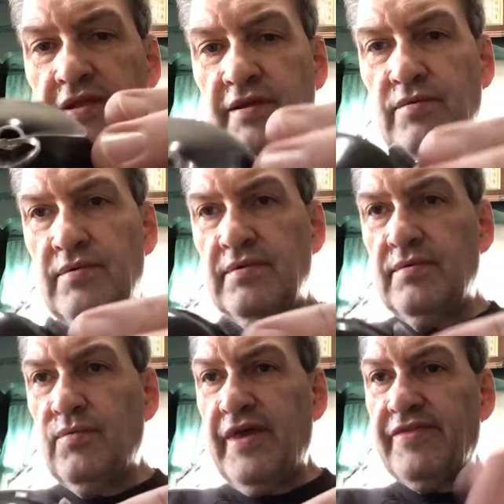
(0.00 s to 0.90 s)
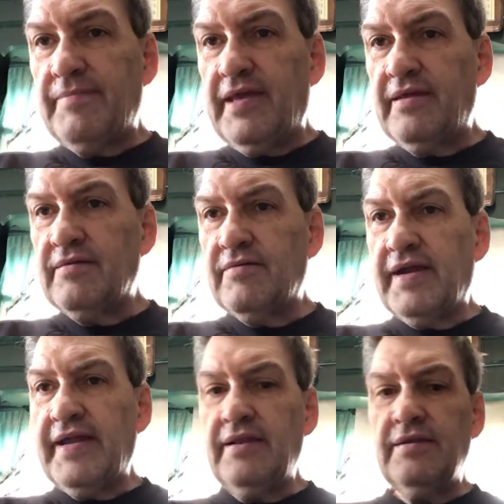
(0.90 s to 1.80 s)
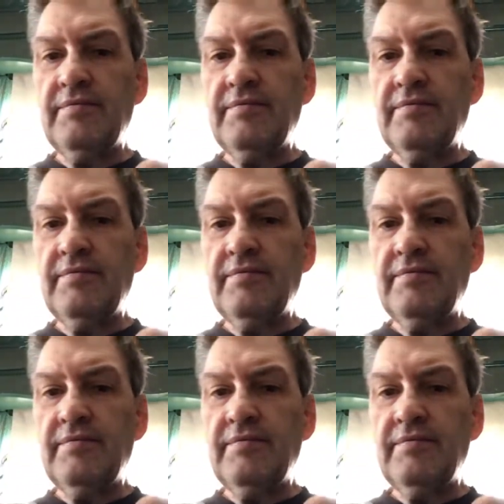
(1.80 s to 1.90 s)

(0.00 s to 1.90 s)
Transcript: it with me, right?